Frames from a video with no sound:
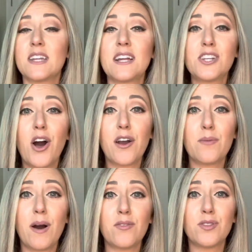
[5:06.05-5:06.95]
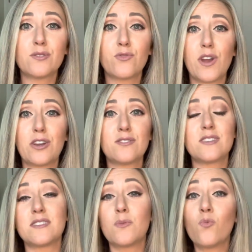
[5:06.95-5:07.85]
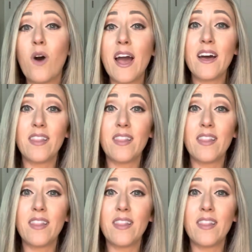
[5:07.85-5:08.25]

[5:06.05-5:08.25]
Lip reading: I talk about those fragrances and why I